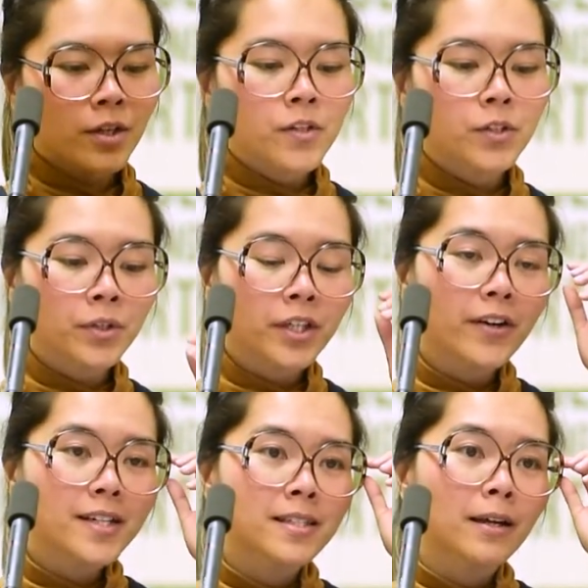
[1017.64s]
So
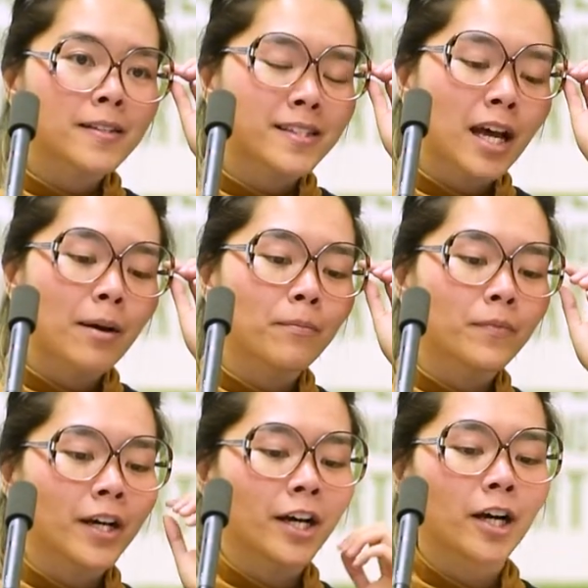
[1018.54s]
here is
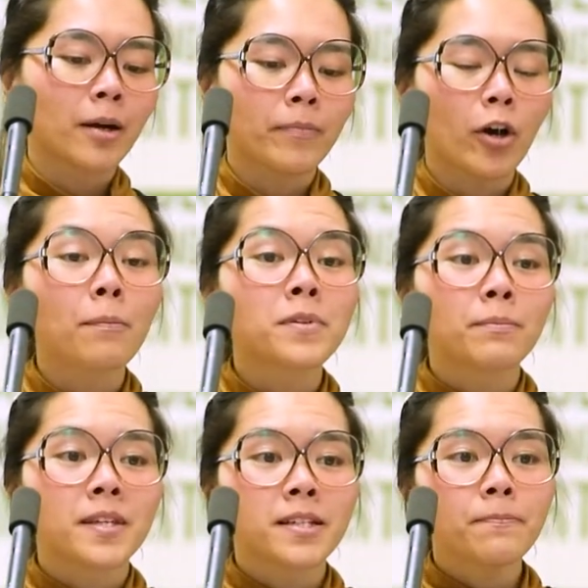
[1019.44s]
some
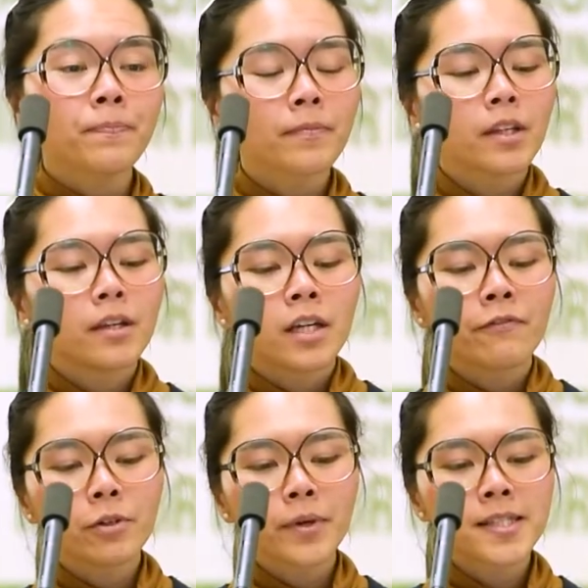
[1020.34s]
optimism.
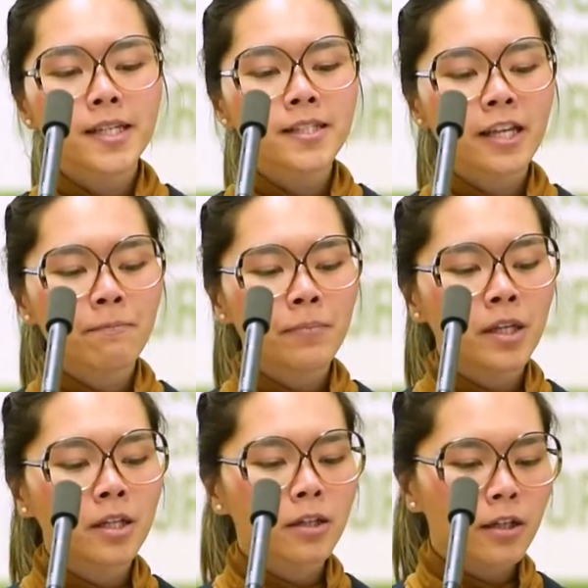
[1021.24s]
Influencers have
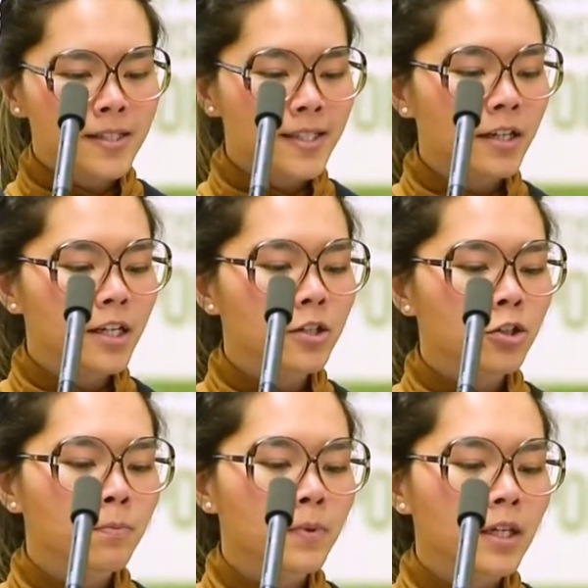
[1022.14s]
been studied
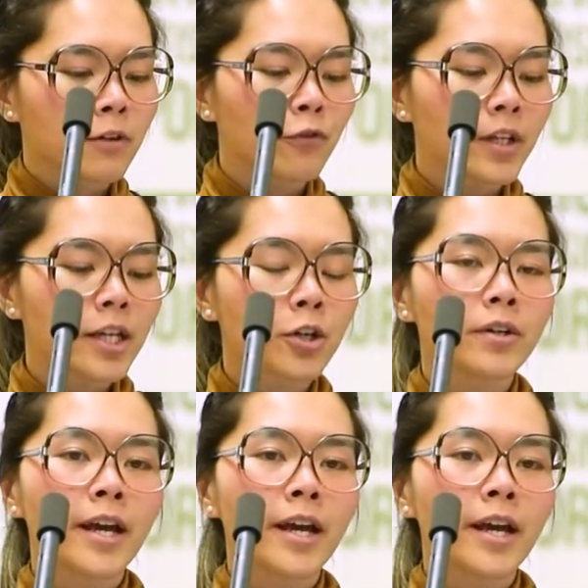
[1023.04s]
to be really good